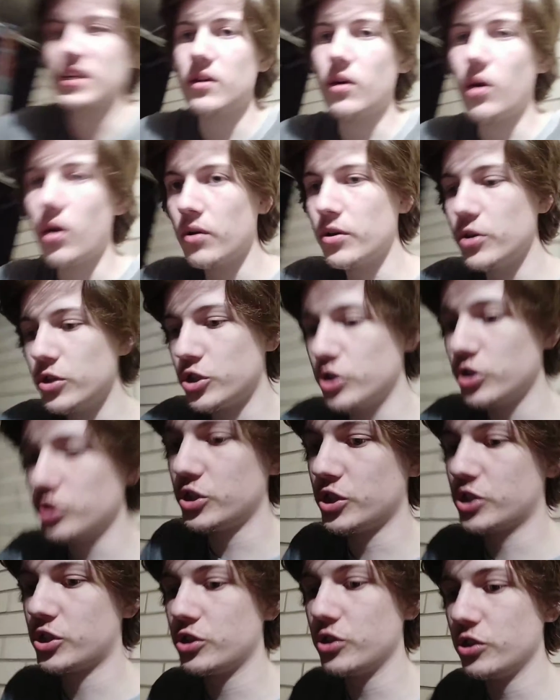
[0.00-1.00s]
oh, you should
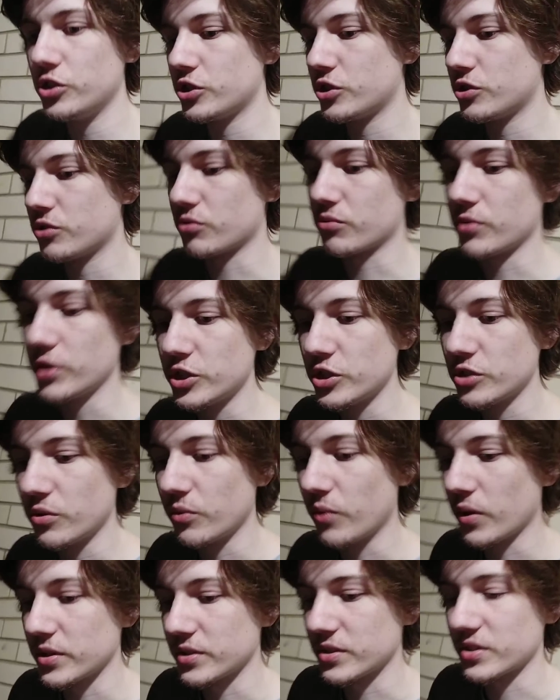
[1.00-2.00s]
just use your original
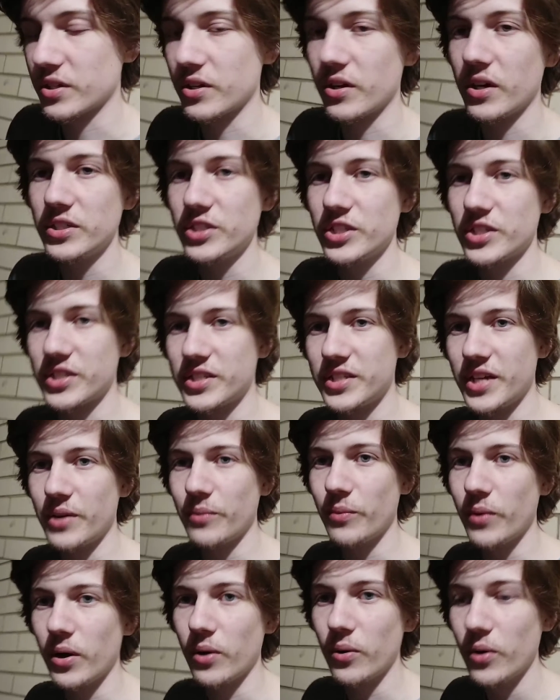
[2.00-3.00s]
ones. And I just said,
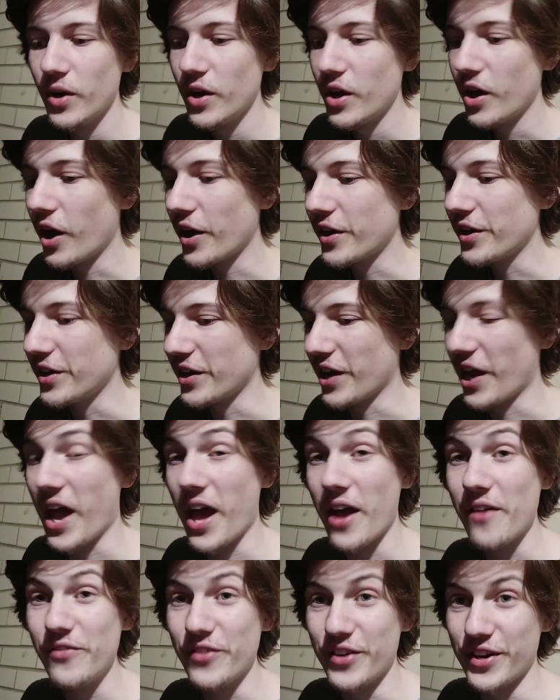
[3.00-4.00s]
well, I didn't
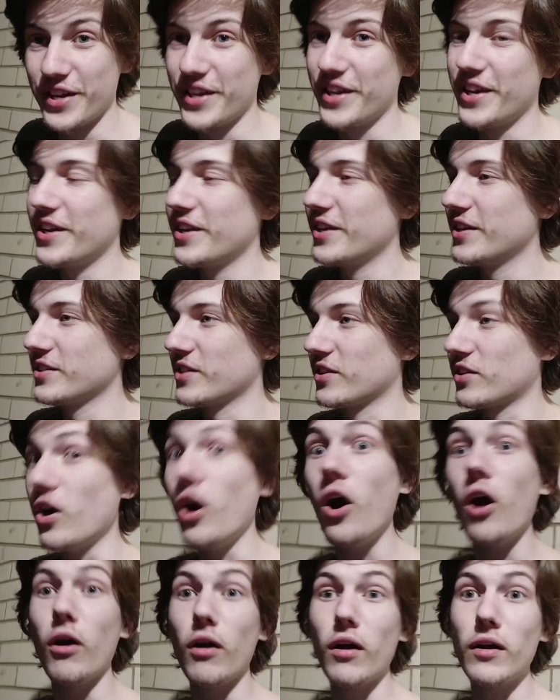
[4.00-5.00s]
have any. And then he's like,
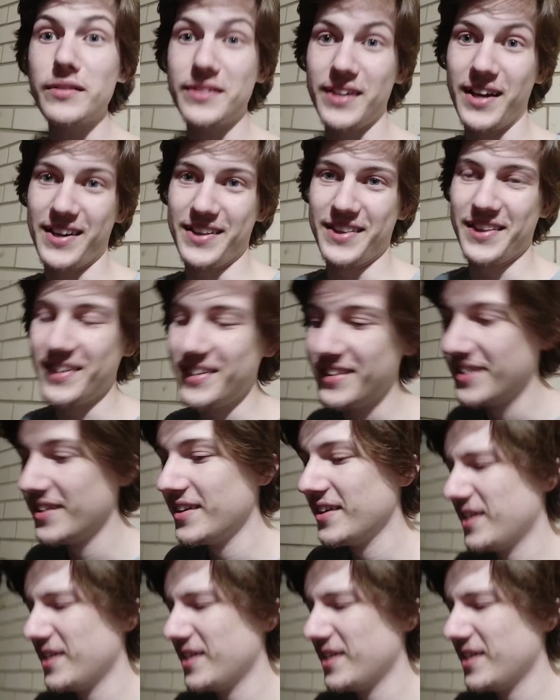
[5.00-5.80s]
oh, okay then.